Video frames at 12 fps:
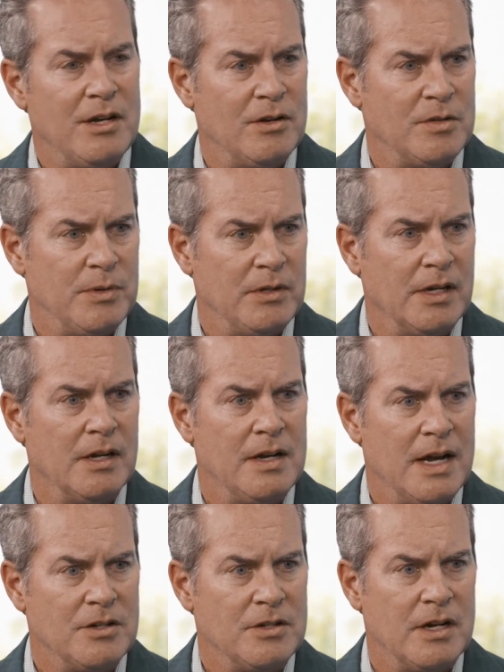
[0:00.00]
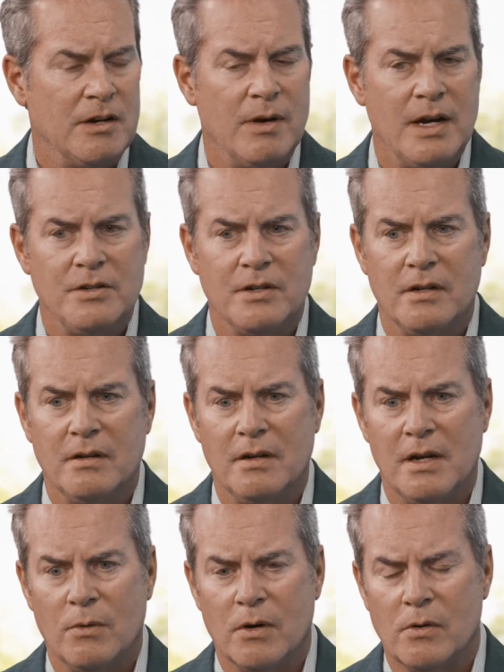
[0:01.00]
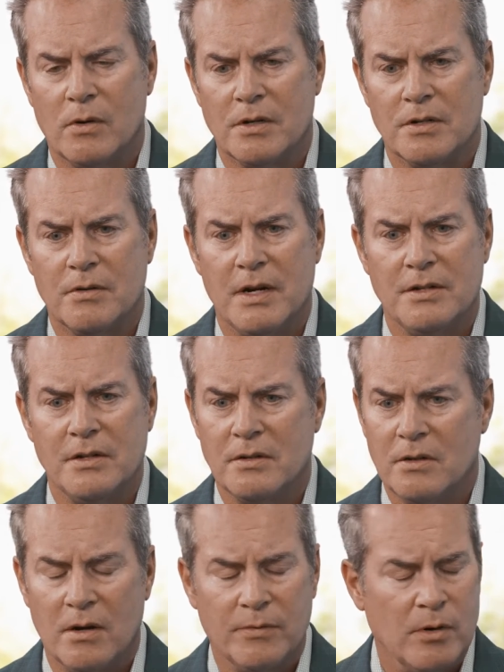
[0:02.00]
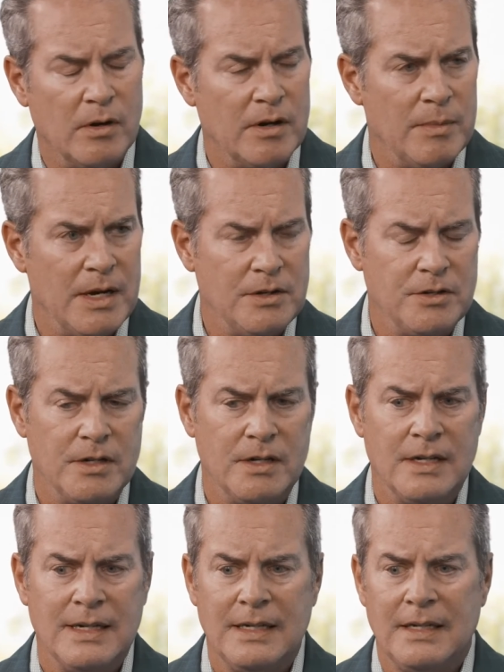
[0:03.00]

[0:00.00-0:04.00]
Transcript: years building a next generation network orchestration, software automation,